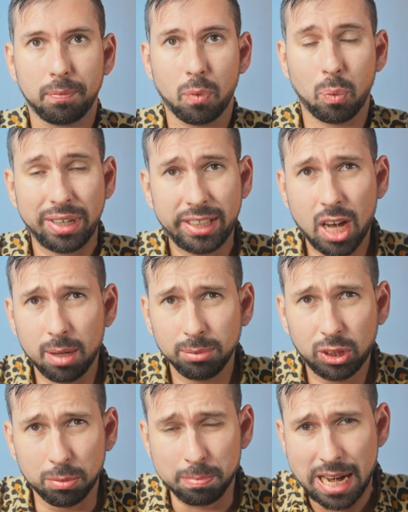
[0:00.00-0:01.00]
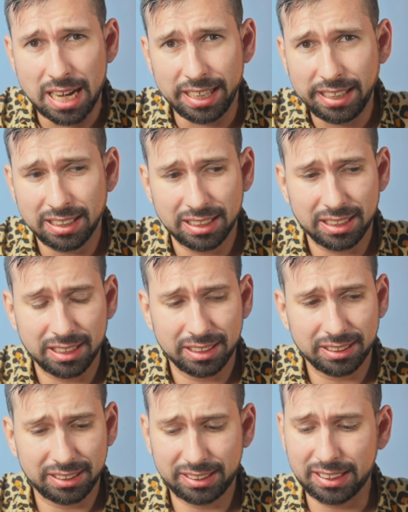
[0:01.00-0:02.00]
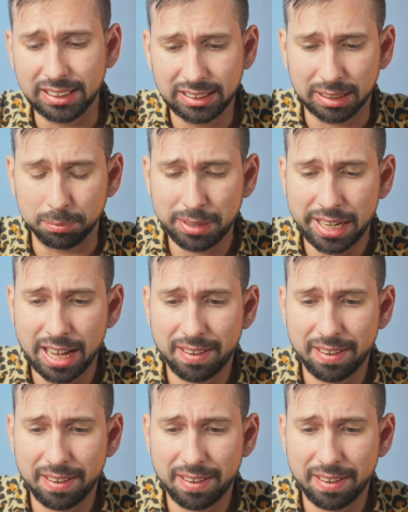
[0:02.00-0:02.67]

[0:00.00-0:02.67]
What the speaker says: When it comes to my system that I